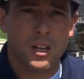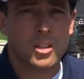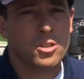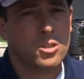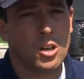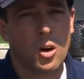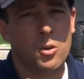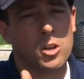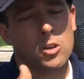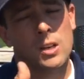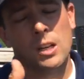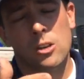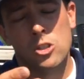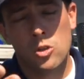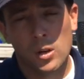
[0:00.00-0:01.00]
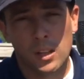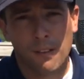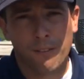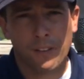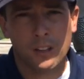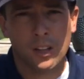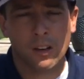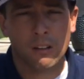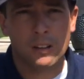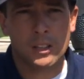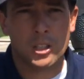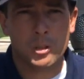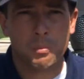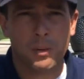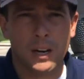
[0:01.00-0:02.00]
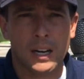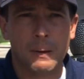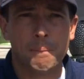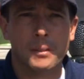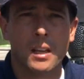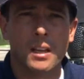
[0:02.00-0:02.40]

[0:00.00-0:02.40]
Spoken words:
So you can enjoy them for the early spring.